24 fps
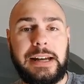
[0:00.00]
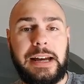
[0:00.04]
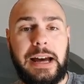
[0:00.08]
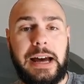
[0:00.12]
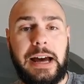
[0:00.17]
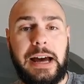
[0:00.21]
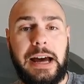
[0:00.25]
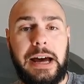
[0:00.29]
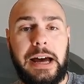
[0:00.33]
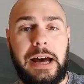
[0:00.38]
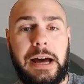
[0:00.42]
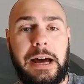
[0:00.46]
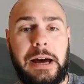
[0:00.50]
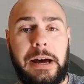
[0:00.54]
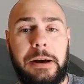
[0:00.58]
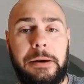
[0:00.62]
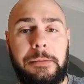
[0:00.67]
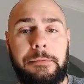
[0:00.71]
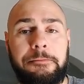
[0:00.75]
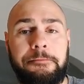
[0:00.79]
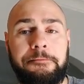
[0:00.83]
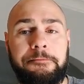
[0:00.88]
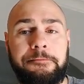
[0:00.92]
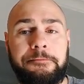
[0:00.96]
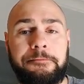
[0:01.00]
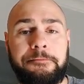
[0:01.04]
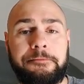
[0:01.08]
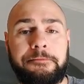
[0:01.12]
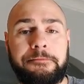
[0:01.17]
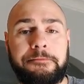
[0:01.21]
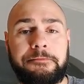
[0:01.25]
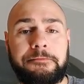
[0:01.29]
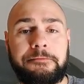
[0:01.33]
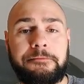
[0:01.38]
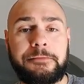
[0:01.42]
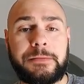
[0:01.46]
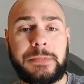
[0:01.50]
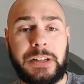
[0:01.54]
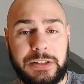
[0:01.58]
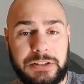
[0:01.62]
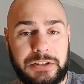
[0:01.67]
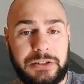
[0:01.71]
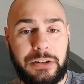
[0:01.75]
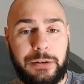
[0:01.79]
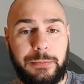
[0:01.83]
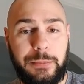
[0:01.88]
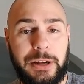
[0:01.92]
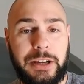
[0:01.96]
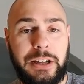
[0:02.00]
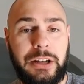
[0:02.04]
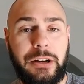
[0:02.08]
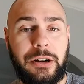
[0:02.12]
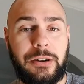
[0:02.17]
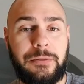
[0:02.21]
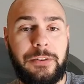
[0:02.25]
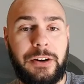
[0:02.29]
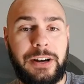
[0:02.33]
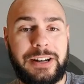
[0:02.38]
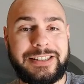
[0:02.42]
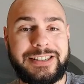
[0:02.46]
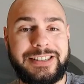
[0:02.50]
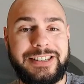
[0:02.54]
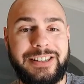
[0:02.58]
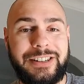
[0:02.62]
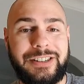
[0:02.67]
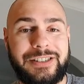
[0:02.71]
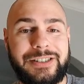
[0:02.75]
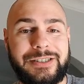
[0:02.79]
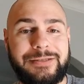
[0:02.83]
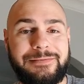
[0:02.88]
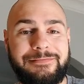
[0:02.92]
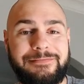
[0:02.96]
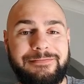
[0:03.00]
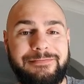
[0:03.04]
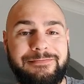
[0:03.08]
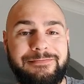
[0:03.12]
Um, let's start making our foxtails.